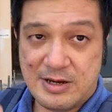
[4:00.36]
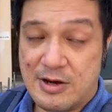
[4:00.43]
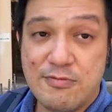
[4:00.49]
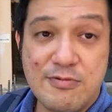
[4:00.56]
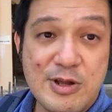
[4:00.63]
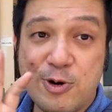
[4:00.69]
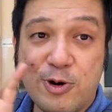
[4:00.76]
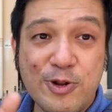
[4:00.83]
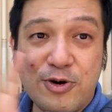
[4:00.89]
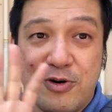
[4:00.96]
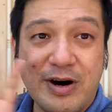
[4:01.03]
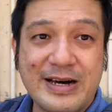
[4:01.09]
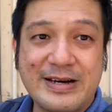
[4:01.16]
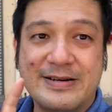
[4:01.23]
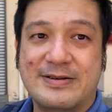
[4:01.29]
We don't
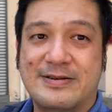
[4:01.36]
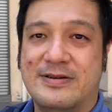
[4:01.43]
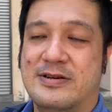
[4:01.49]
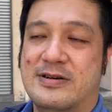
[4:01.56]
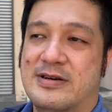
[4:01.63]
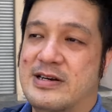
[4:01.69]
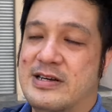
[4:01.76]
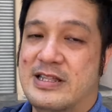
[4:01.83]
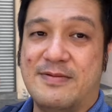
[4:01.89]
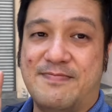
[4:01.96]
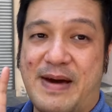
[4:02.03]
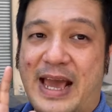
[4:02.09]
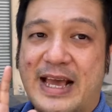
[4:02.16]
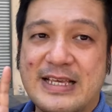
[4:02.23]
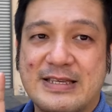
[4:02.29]
know, the
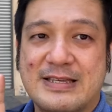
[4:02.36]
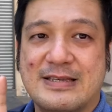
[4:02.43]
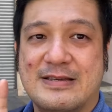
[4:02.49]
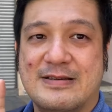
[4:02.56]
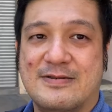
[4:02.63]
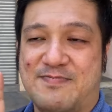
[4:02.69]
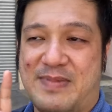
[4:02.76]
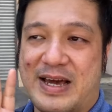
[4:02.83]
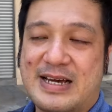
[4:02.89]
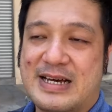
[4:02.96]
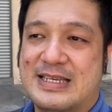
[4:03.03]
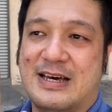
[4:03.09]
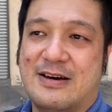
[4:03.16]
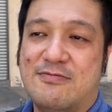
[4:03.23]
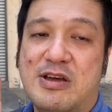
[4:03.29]
bankers,
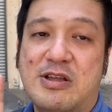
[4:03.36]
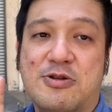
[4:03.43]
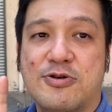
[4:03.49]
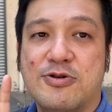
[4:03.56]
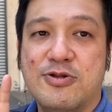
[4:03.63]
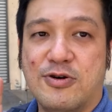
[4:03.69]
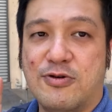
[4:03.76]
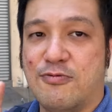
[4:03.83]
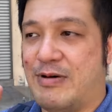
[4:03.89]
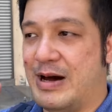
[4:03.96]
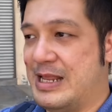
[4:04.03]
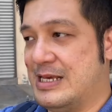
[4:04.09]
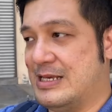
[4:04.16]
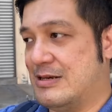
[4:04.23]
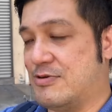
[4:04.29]
we don't know
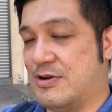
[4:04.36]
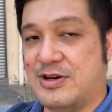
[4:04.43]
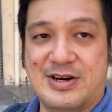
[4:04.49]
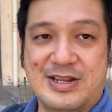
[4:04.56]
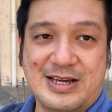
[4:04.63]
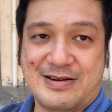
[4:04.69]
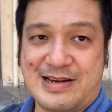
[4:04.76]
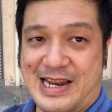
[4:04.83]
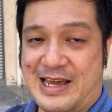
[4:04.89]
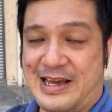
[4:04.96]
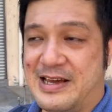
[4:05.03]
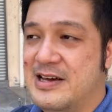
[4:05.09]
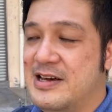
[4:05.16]
what is going on in credit.